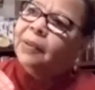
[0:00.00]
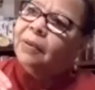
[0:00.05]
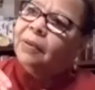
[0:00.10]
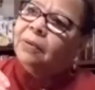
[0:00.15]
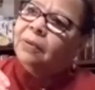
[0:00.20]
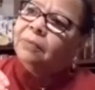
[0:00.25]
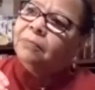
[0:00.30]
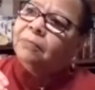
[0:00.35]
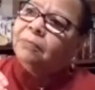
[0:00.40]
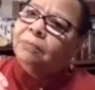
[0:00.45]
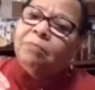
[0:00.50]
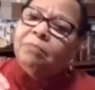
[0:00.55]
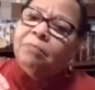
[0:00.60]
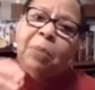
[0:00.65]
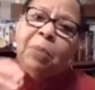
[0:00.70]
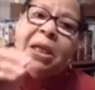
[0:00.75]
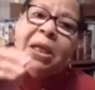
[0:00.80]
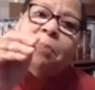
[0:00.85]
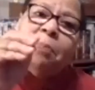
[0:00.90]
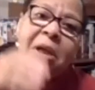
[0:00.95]
Being
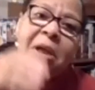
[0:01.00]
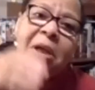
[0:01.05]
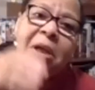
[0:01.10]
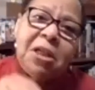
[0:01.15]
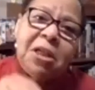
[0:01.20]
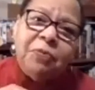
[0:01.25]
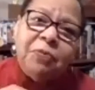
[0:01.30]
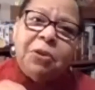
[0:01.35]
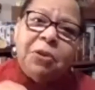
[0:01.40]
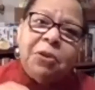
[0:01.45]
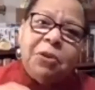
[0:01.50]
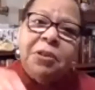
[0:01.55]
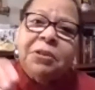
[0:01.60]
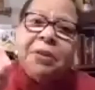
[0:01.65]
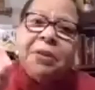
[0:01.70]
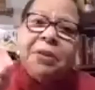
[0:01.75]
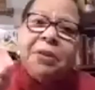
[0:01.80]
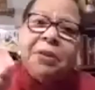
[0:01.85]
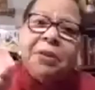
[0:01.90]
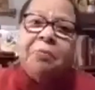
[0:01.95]
peaceful does
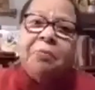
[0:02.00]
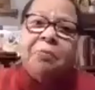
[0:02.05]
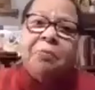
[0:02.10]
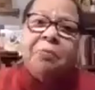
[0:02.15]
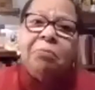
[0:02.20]
not